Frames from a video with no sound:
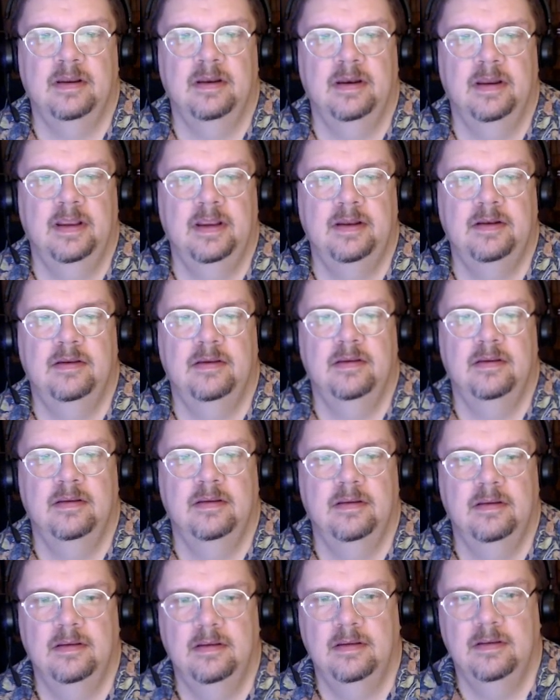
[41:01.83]
an 8.
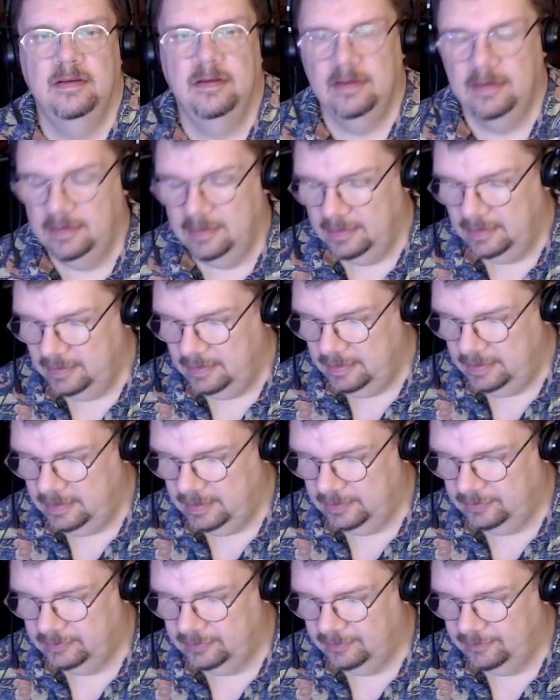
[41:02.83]

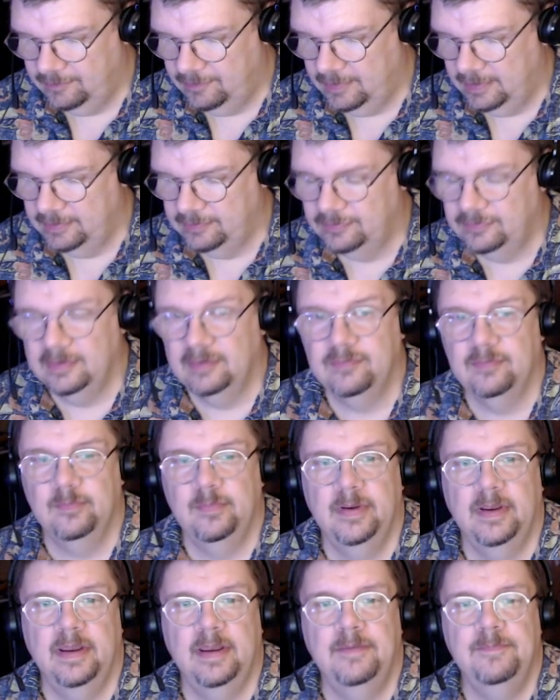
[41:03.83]
That's a 5-7
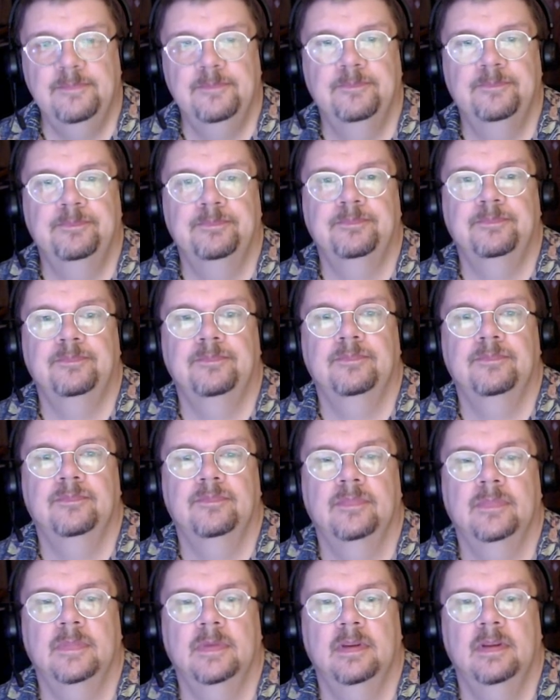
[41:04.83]
pair.
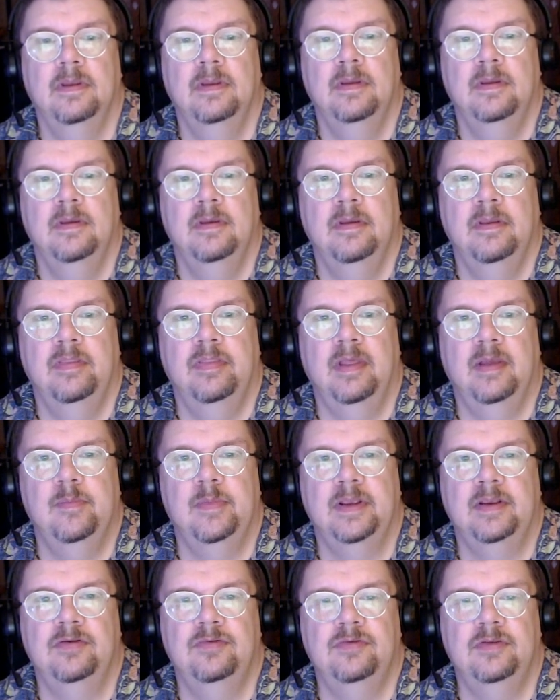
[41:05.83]
That
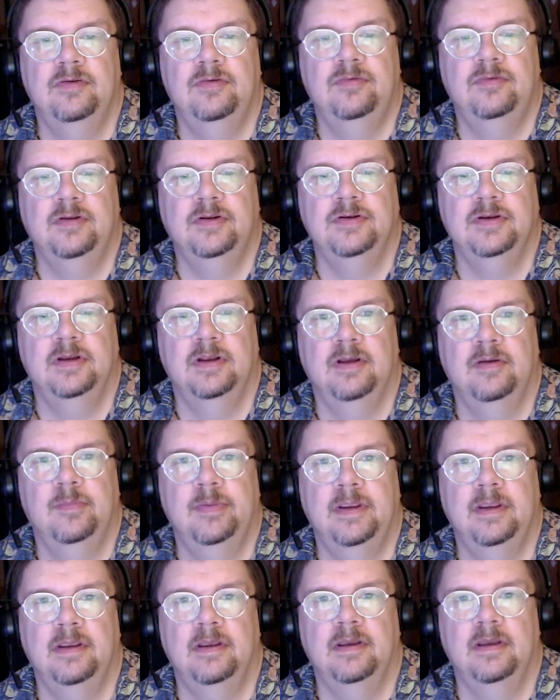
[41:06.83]
makes this digit up
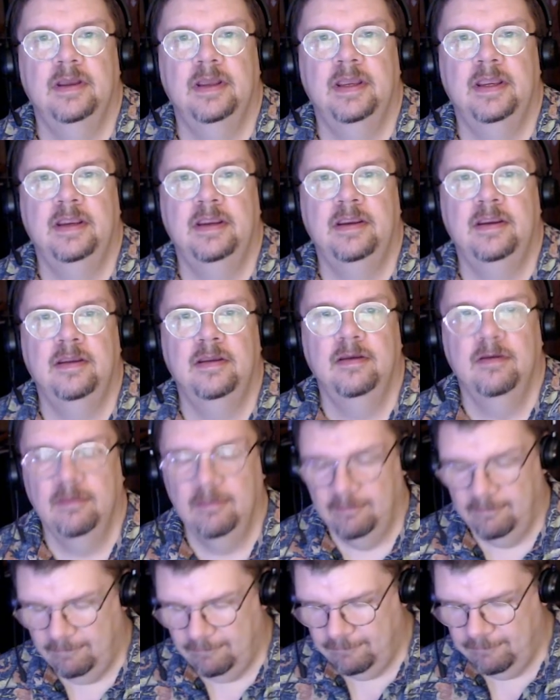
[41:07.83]
here a
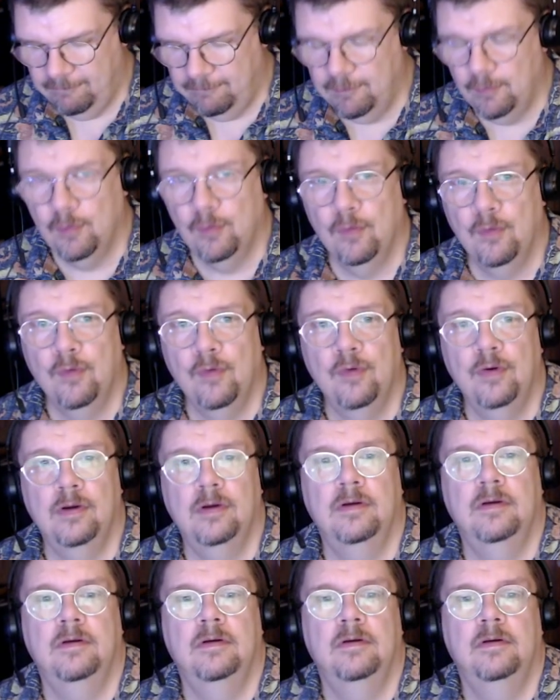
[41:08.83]
4.
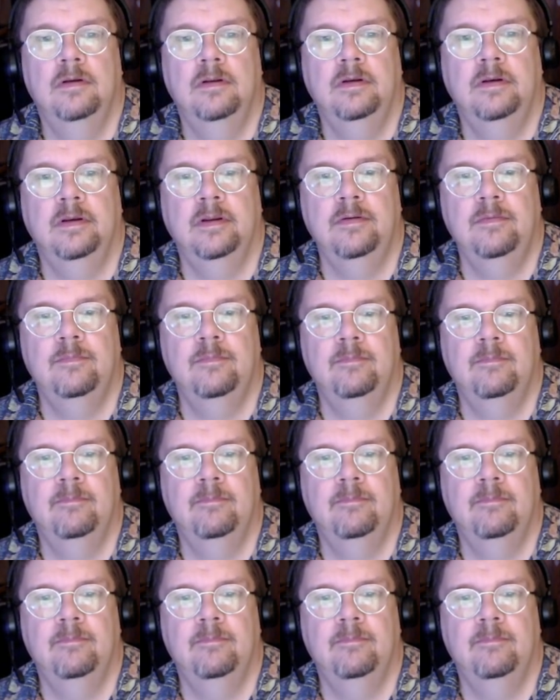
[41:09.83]
Nope.